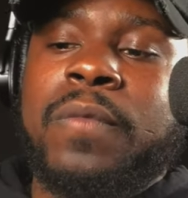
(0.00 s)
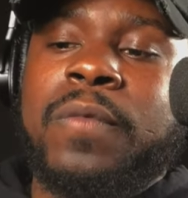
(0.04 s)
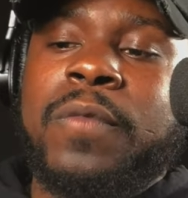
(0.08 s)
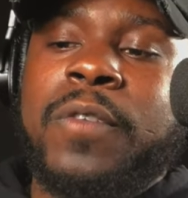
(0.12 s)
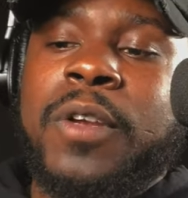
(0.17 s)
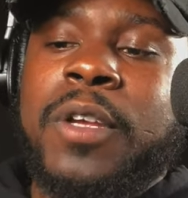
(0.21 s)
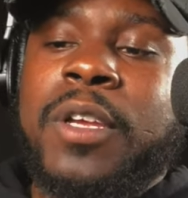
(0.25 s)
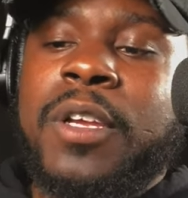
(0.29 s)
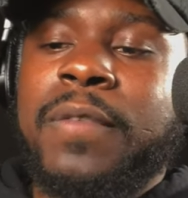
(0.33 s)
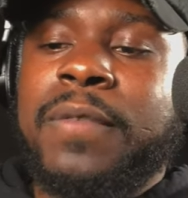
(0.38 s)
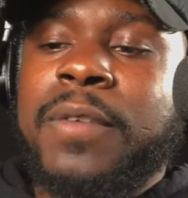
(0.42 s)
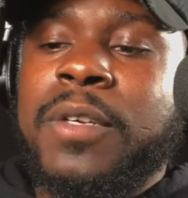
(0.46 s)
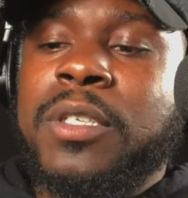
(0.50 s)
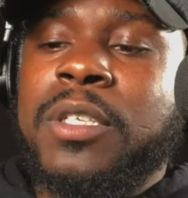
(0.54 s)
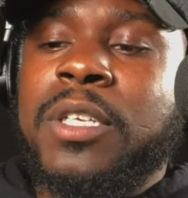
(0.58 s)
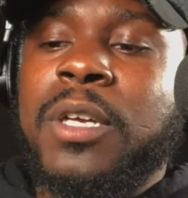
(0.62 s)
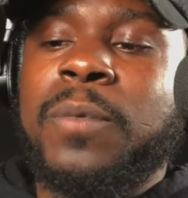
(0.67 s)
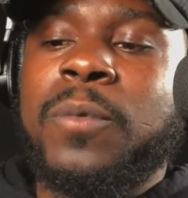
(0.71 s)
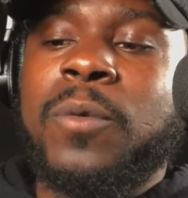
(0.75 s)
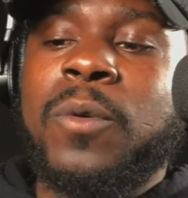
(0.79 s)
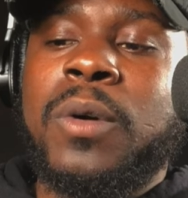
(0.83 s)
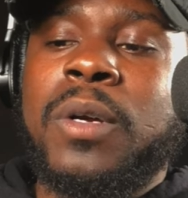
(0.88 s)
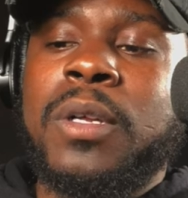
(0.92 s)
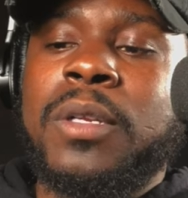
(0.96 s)
Forgiving
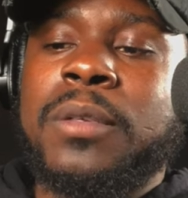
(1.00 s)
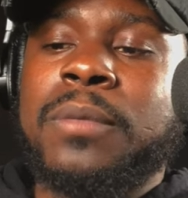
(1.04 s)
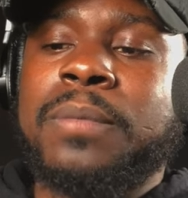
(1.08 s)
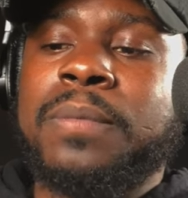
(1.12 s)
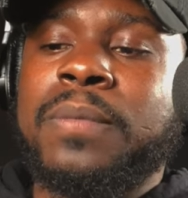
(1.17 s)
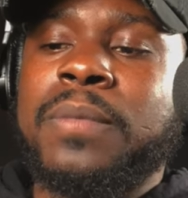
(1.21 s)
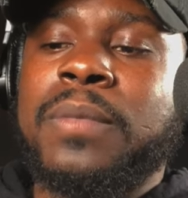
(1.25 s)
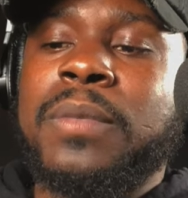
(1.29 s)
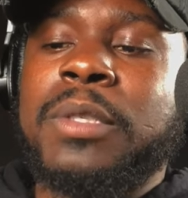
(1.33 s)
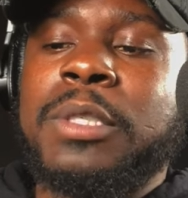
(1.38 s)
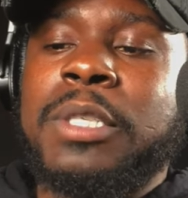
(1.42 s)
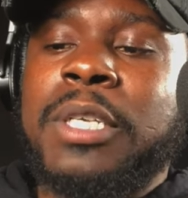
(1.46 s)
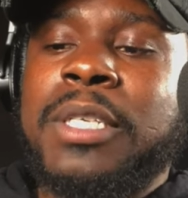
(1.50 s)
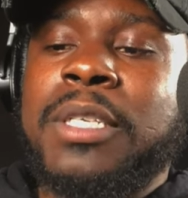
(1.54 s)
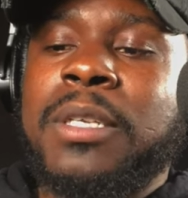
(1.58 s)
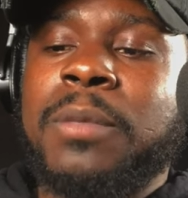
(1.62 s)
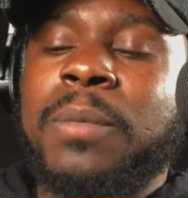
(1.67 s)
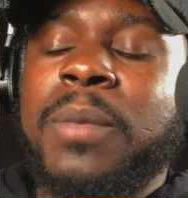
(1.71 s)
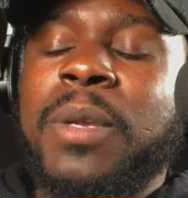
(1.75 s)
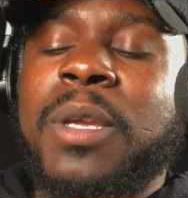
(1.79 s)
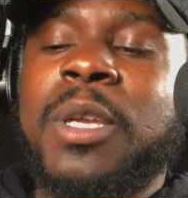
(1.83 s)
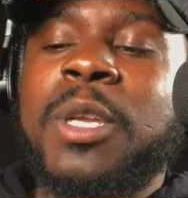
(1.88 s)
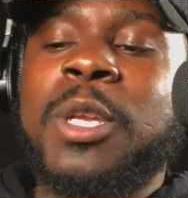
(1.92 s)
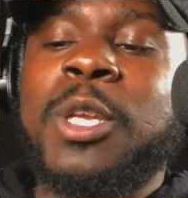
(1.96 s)
someone
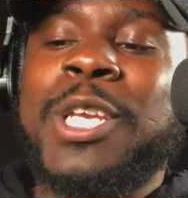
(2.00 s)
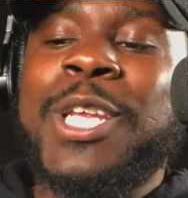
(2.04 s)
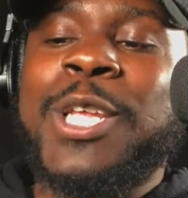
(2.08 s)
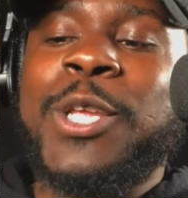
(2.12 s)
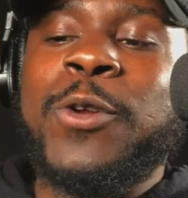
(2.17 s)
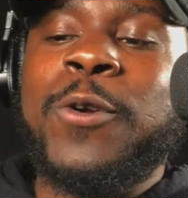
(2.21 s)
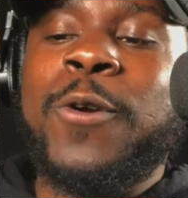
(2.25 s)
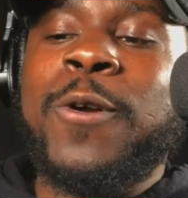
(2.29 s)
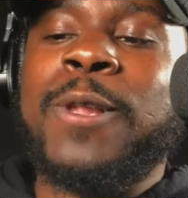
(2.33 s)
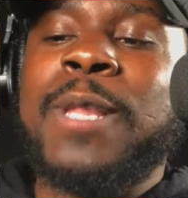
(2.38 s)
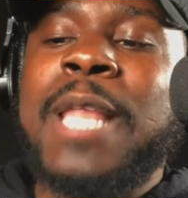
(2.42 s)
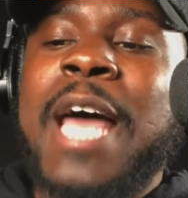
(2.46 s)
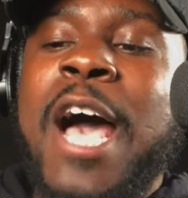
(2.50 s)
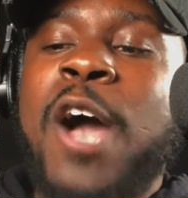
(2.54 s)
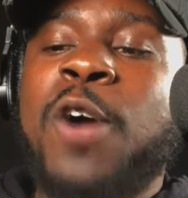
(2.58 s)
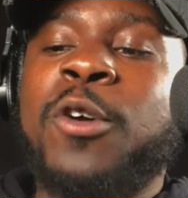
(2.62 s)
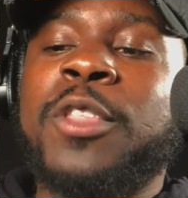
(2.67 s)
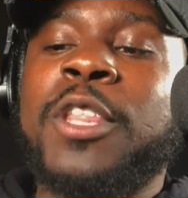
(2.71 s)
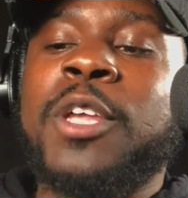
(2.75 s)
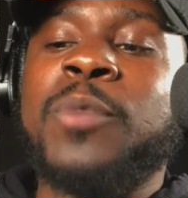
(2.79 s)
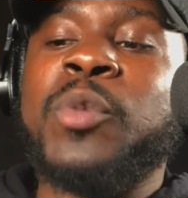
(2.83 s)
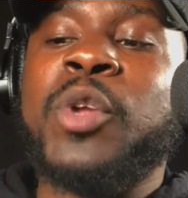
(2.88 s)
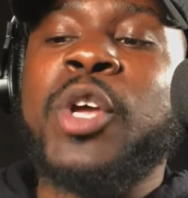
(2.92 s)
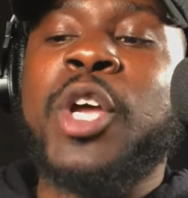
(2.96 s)
doesn't mean you're
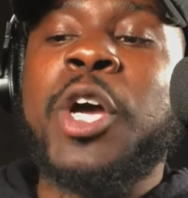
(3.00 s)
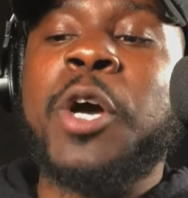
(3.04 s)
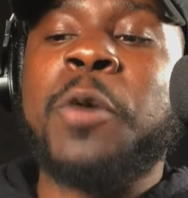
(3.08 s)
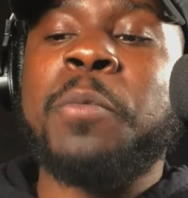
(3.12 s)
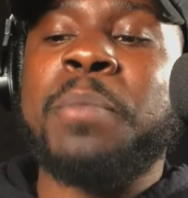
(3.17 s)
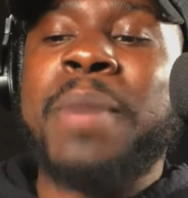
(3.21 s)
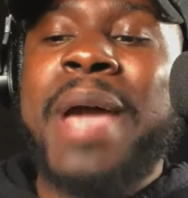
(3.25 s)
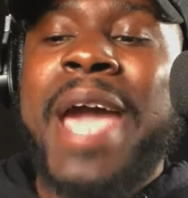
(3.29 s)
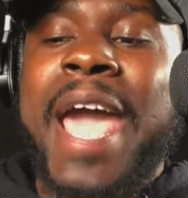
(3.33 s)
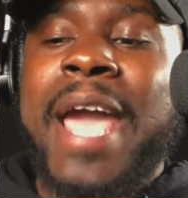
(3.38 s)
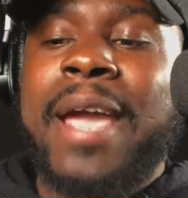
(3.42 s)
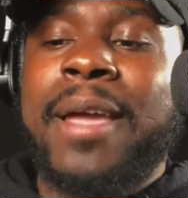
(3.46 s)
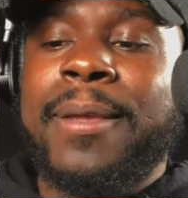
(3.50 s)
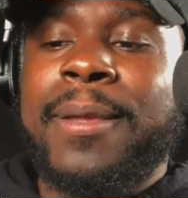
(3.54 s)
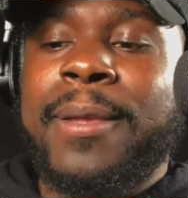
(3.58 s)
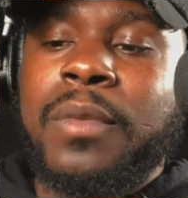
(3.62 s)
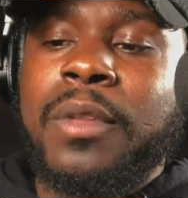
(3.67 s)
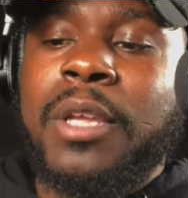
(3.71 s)
allowing them to come back.